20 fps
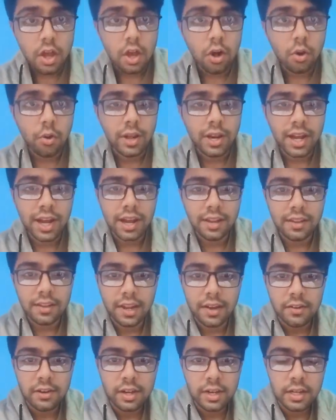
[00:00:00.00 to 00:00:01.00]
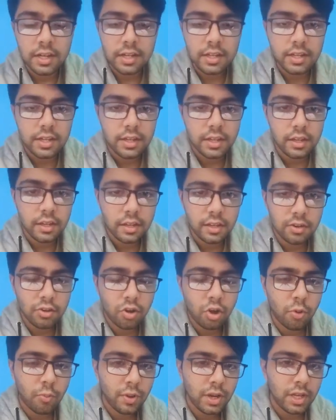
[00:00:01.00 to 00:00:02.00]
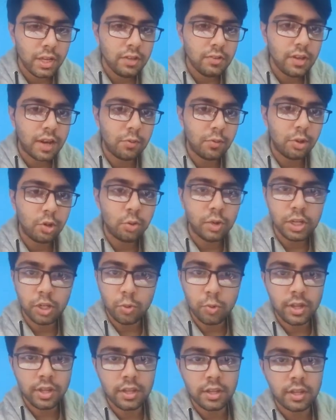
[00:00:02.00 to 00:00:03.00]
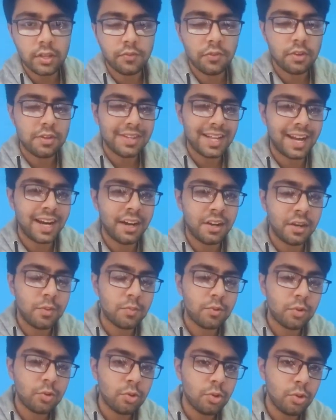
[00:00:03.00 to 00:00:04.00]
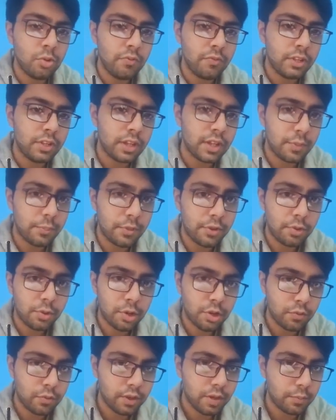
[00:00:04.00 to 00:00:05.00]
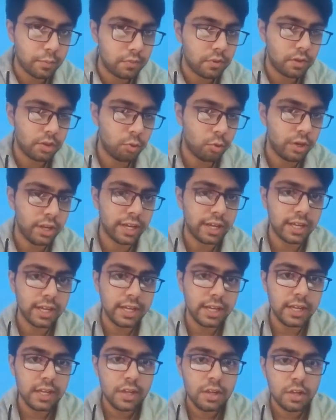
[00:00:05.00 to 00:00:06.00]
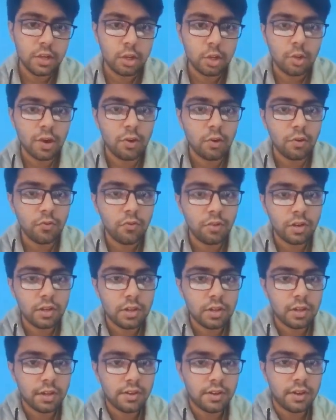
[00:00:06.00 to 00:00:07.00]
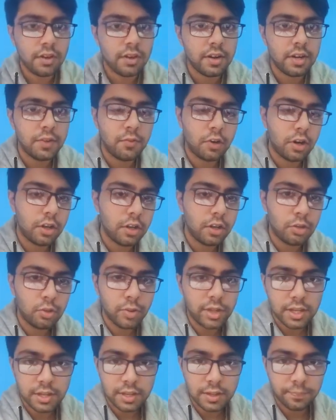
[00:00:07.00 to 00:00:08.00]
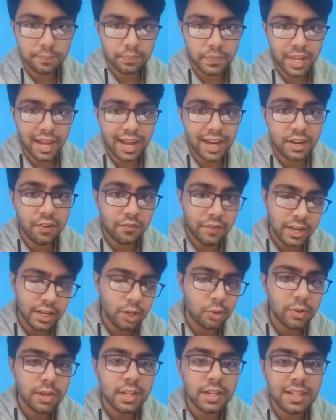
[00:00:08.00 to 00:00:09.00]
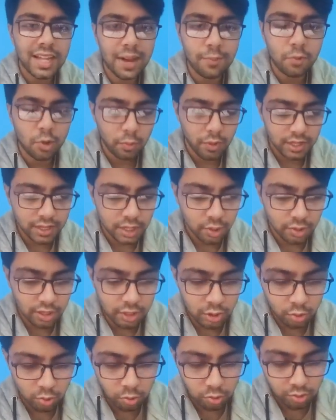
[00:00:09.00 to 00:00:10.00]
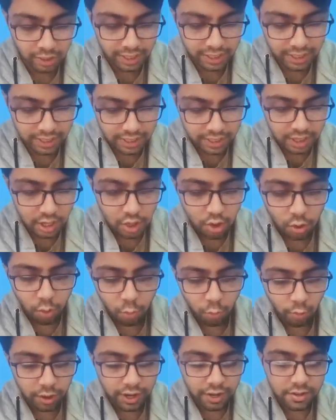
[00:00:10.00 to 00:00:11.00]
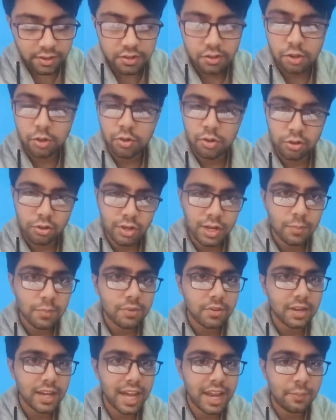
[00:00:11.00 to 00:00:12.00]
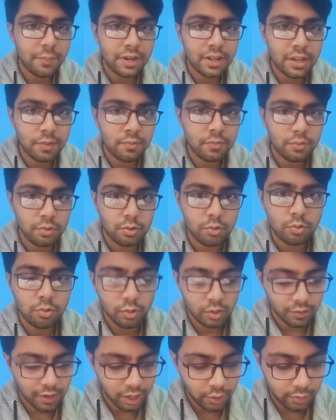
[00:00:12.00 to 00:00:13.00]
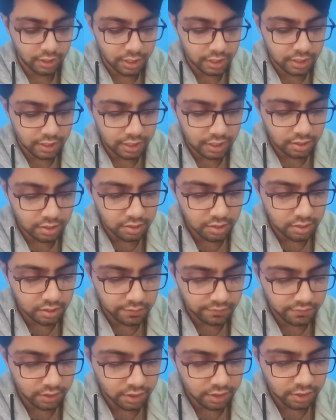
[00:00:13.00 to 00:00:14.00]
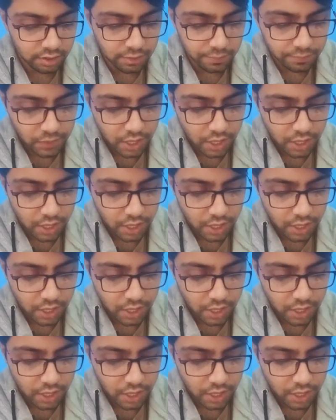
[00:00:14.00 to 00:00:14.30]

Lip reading: Okay, the answer I will tell. It's normally you have to do a USG. If a child comes to you with an episode of UTI, so you have to first consider it for a USG. And when USG is abnormal, then you can do like voiding cystourethrogram can be done to evaluate the condition further.